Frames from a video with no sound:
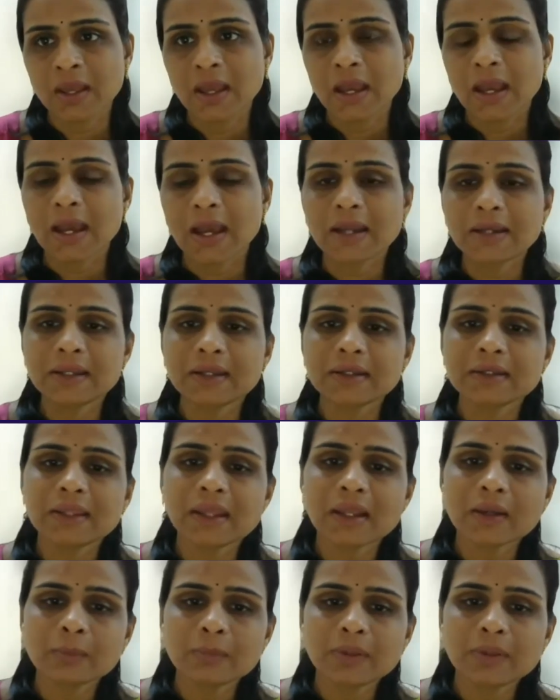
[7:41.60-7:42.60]
And it
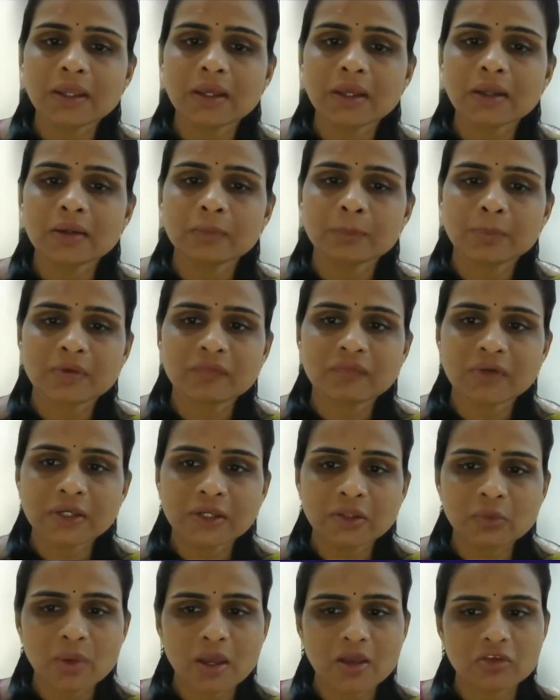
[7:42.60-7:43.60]
can be a
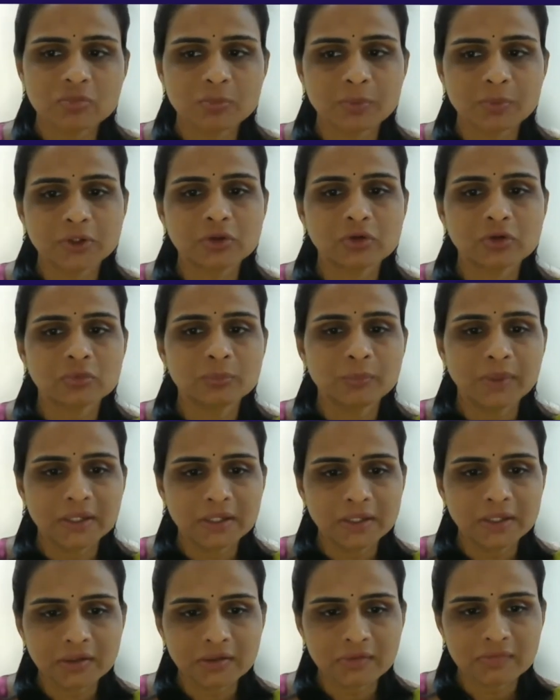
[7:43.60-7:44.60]
preventive aspect of
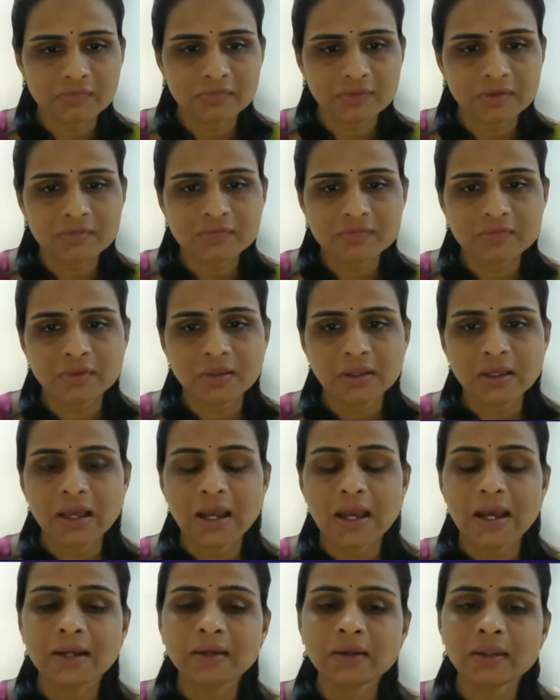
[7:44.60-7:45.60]
many diseases,
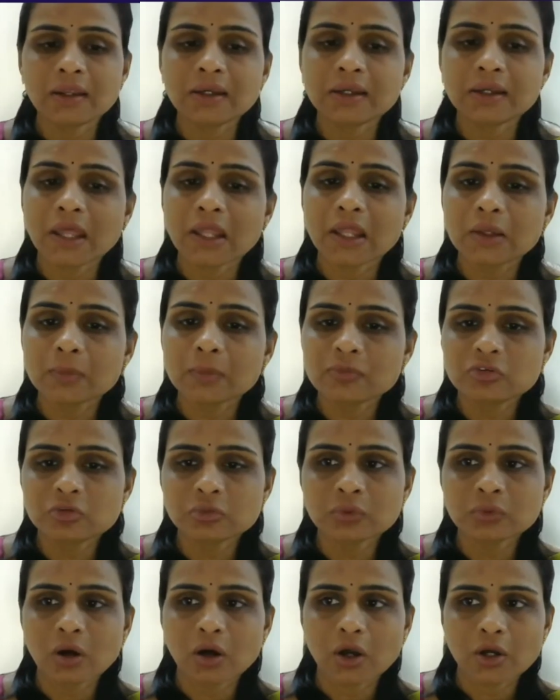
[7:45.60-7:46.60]
and it helps
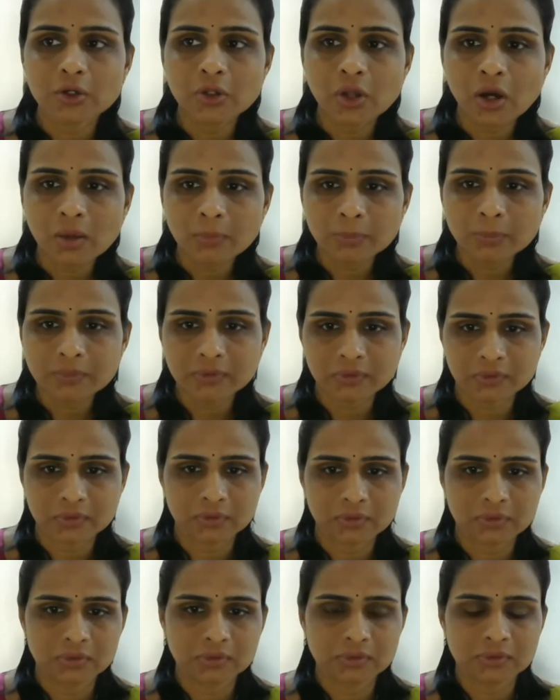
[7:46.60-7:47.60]
to adapt
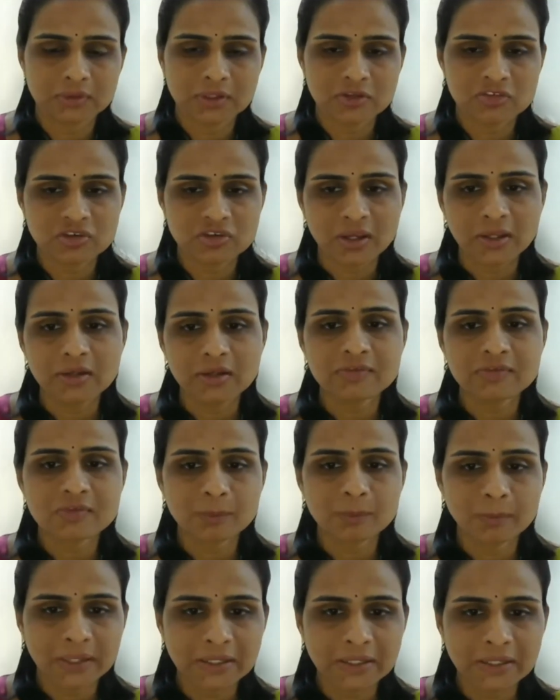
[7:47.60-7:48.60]
the child's
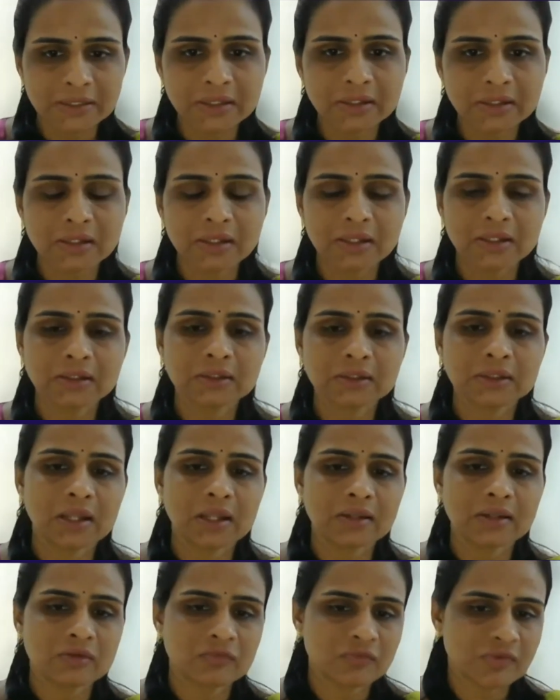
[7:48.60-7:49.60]
mental health
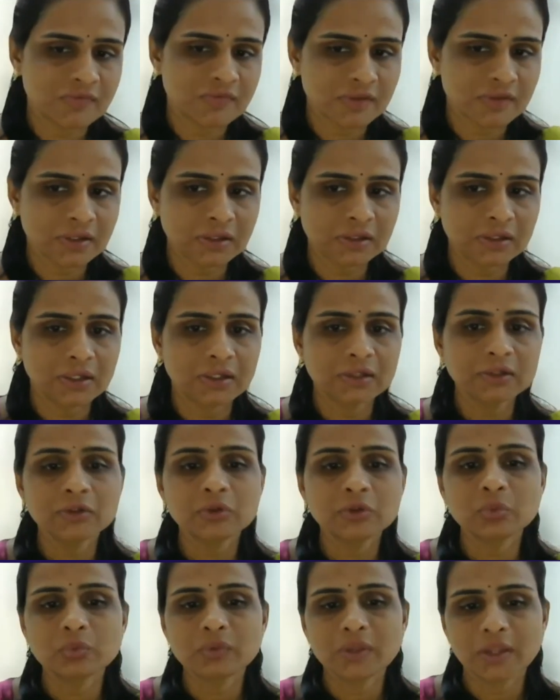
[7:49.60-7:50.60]
and the physical health
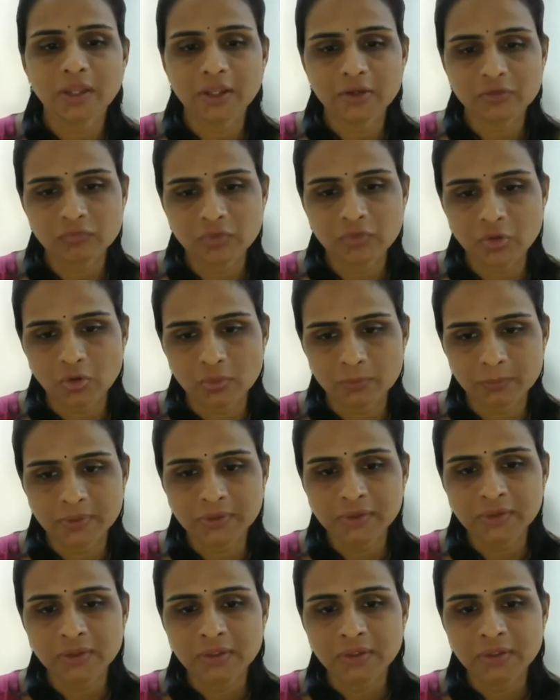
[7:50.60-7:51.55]
to the environment.